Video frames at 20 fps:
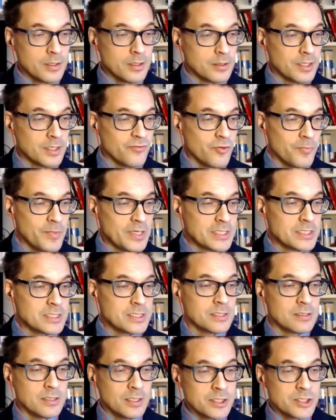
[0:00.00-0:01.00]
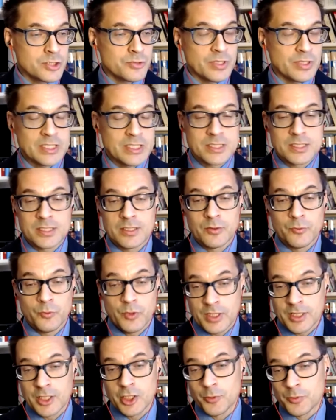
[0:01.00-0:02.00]
governments, countries,
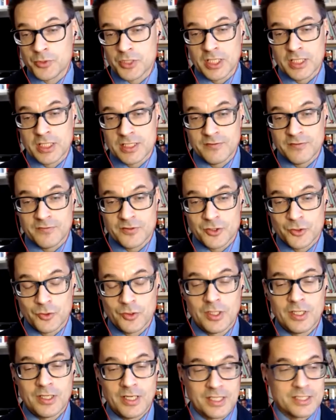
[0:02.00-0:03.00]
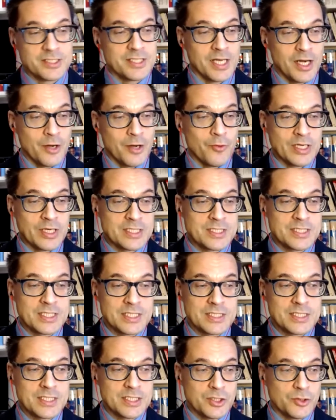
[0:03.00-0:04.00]
with the objective to accelerate
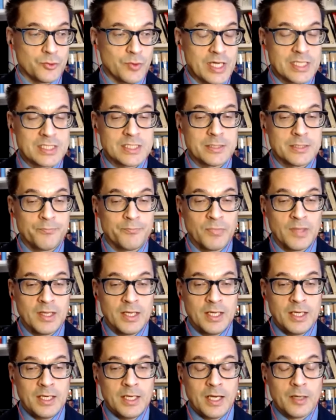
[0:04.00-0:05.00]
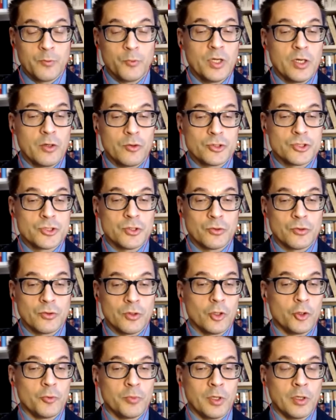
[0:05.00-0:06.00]
CCUS. And we are also
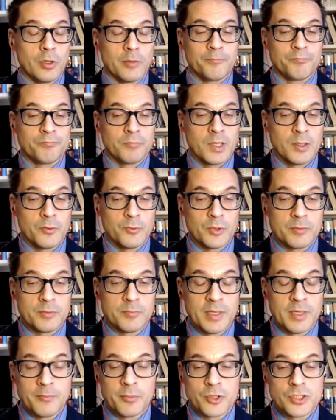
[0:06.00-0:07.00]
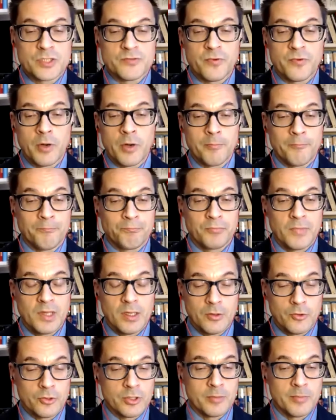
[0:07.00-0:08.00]
global, with members from
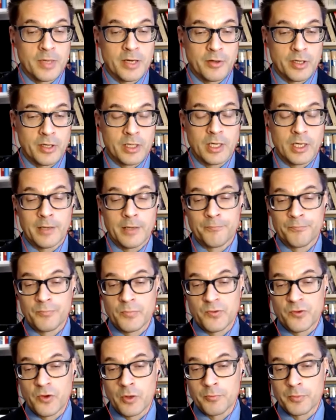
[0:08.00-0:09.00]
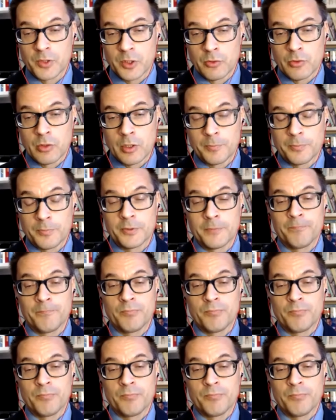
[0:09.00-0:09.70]
North America, from Europe,